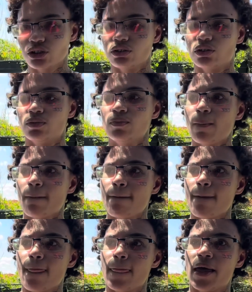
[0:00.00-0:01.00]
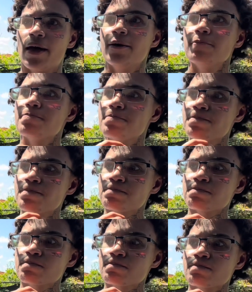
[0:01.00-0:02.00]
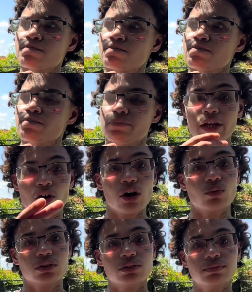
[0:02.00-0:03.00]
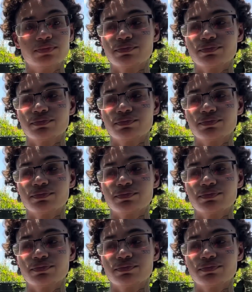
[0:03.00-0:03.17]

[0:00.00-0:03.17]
y'all know that they are real,